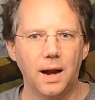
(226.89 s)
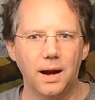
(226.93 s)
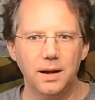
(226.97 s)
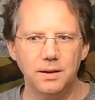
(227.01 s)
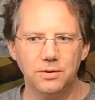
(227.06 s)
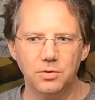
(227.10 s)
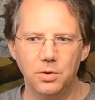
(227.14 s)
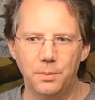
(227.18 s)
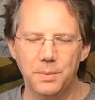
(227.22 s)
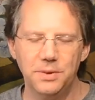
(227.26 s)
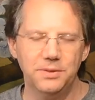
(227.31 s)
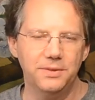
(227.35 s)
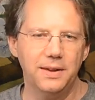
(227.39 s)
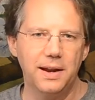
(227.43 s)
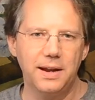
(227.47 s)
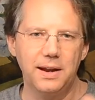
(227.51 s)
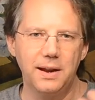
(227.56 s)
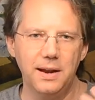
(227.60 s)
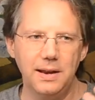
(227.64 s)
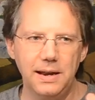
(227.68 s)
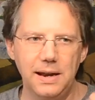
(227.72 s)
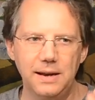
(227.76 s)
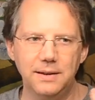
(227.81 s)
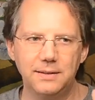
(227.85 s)
It's almost like
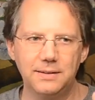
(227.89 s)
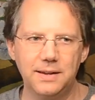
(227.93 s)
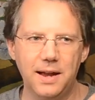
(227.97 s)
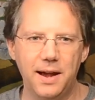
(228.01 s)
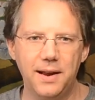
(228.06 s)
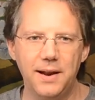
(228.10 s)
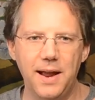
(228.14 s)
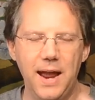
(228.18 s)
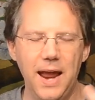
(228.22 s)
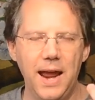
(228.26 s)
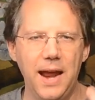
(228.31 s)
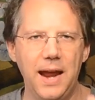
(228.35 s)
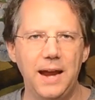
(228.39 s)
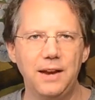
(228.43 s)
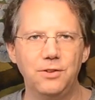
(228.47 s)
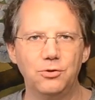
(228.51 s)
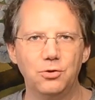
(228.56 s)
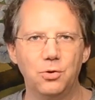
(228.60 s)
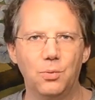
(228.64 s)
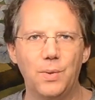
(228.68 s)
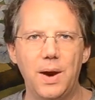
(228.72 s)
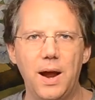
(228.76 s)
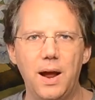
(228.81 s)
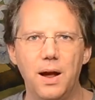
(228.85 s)
it kind of hangs
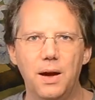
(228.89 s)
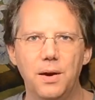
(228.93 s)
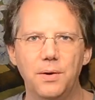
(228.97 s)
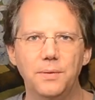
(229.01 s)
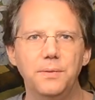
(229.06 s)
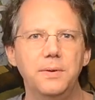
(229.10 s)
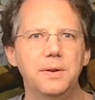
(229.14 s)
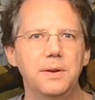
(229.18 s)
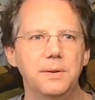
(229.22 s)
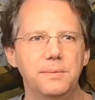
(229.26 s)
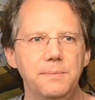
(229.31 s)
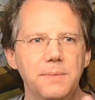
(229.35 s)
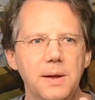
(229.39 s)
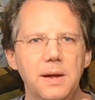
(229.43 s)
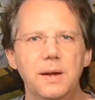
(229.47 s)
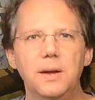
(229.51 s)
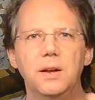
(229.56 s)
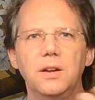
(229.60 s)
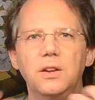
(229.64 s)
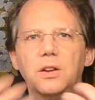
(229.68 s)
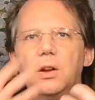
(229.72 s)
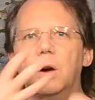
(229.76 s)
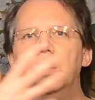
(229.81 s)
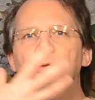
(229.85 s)
around and
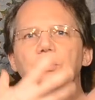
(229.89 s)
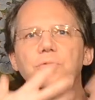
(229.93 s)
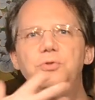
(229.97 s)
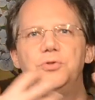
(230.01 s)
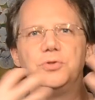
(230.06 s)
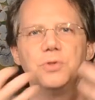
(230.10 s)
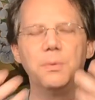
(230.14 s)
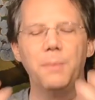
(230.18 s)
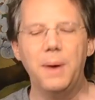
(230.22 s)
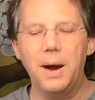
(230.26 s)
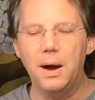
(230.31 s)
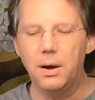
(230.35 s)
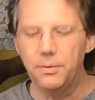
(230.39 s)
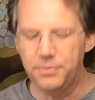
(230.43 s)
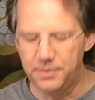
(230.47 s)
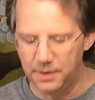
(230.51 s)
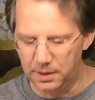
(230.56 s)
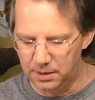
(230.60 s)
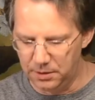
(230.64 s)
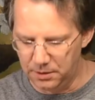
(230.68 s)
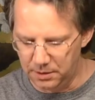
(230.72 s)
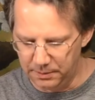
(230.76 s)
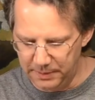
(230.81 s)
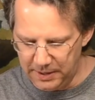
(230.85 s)
coats your mouth a
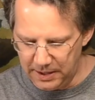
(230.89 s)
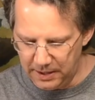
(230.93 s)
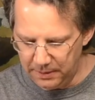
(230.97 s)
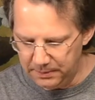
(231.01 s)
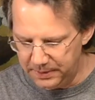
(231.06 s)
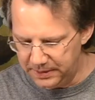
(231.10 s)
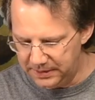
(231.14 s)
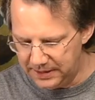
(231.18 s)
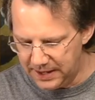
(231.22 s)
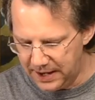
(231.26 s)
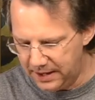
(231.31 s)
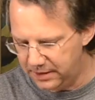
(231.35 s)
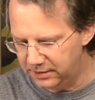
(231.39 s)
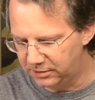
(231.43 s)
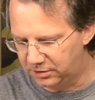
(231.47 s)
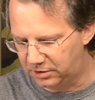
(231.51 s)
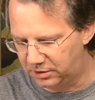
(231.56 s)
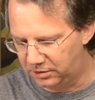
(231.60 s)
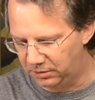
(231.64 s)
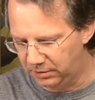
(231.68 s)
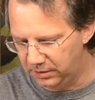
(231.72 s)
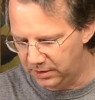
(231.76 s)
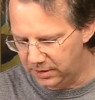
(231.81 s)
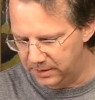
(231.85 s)
little bit. But that is
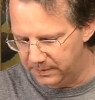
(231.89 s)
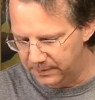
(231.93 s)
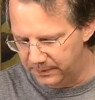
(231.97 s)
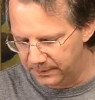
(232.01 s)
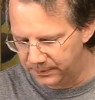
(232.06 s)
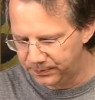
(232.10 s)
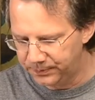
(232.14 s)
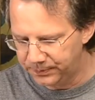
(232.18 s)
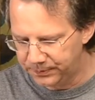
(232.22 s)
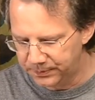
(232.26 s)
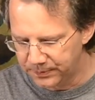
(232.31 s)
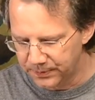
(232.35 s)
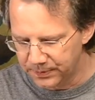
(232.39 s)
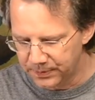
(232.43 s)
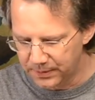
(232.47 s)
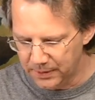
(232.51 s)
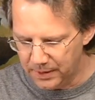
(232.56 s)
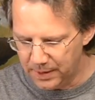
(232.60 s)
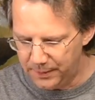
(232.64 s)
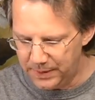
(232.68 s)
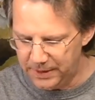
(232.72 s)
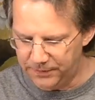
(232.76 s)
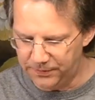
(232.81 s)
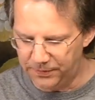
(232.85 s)
good.
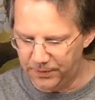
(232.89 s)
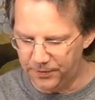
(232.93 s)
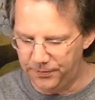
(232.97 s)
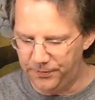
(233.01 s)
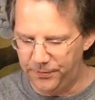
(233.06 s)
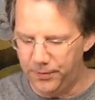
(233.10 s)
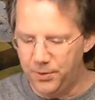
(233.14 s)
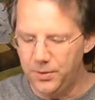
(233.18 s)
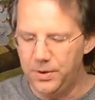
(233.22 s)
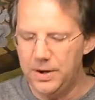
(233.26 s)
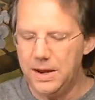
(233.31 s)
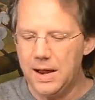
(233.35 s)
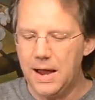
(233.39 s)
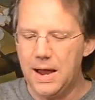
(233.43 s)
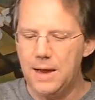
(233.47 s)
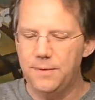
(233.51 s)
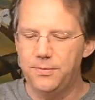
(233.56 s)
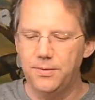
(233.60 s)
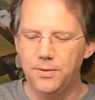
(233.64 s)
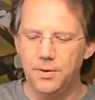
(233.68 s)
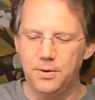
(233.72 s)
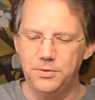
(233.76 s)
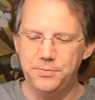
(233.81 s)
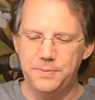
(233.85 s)
I mean,
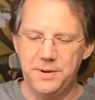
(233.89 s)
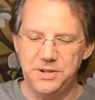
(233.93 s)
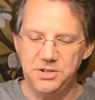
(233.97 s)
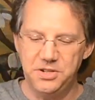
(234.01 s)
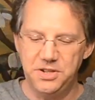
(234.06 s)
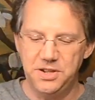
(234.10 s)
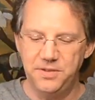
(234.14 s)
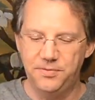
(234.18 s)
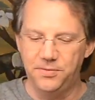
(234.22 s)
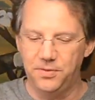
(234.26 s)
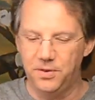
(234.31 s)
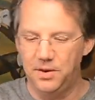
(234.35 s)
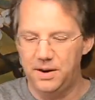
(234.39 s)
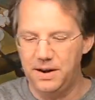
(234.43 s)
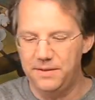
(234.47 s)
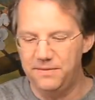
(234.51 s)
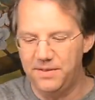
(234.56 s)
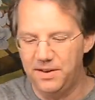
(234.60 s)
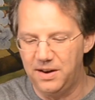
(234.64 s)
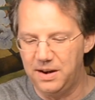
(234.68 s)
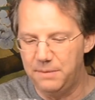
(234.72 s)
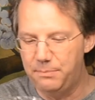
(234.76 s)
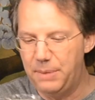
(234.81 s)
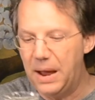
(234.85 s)
especially for a
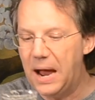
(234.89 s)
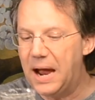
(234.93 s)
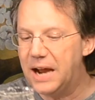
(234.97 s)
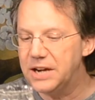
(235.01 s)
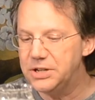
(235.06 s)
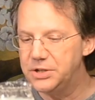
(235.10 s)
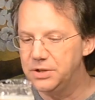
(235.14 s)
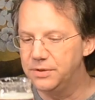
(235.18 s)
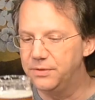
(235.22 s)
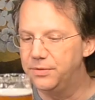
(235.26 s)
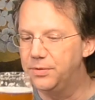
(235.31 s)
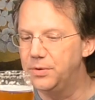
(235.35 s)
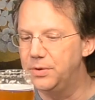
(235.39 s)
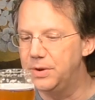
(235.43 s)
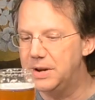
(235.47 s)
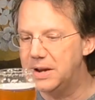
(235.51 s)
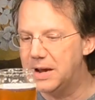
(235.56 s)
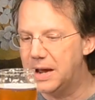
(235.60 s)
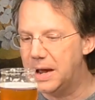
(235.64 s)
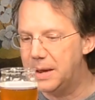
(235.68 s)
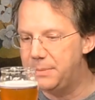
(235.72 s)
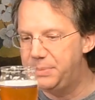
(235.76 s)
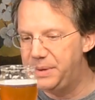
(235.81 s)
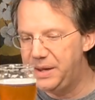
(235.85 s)
very passion fruity
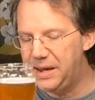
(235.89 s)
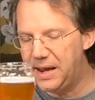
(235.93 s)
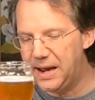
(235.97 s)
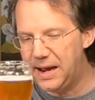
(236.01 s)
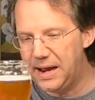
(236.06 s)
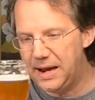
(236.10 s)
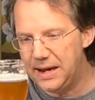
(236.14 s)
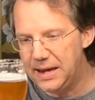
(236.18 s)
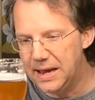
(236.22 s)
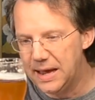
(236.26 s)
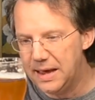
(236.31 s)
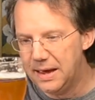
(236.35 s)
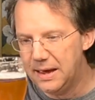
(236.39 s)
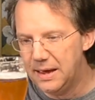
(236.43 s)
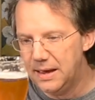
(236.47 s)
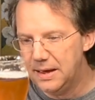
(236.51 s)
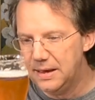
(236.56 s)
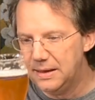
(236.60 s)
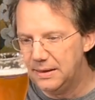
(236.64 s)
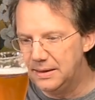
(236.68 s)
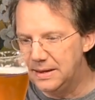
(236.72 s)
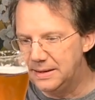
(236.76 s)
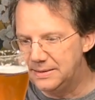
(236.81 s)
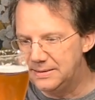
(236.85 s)
IPA,
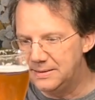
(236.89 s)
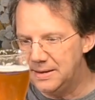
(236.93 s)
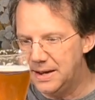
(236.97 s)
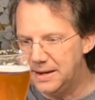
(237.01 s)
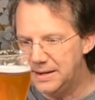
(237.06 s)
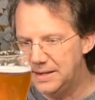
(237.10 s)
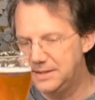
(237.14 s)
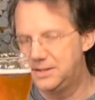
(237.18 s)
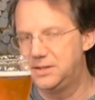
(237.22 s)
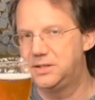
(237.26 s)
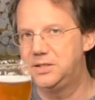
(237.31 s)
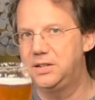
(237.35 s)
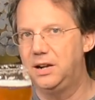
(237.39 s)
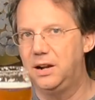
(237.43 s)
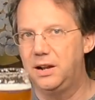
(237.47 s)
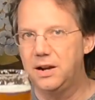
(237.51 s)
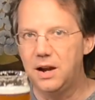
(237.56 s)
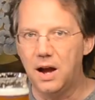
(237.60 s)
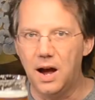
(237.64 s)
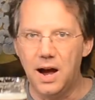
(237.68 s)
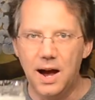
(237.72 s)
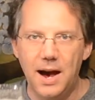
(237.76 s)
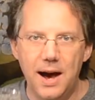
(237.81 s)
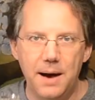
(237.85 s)
that's not necessarily
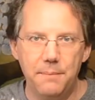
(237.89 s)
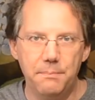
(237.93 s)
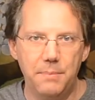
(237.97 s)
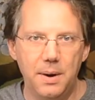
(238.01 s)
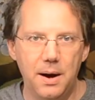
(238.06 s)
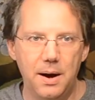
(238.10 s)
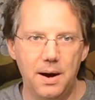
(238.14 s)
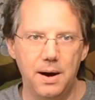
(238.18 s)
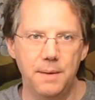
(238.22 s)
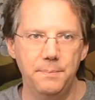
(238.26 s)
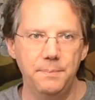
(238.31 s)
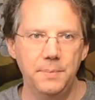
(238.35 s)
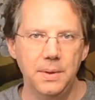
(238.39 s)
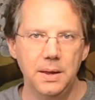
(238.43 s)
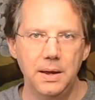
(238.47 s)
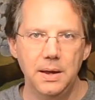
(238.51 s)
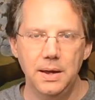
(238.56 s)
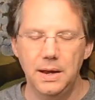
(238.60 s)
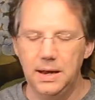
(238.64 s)
a hop bomb.